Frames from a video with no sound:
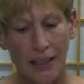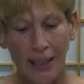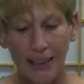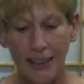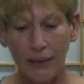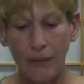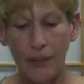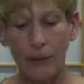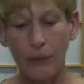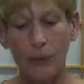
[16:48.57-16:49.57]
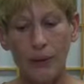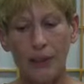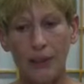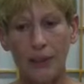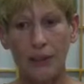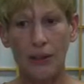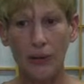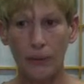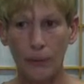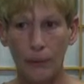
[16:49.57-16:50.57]
And so we don't really
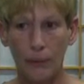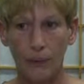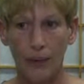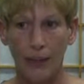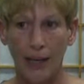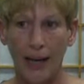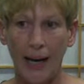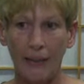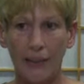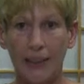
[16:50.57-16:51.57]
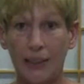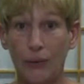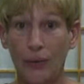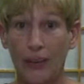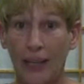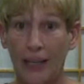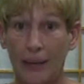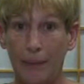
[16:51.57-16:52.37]
know how to deal with it.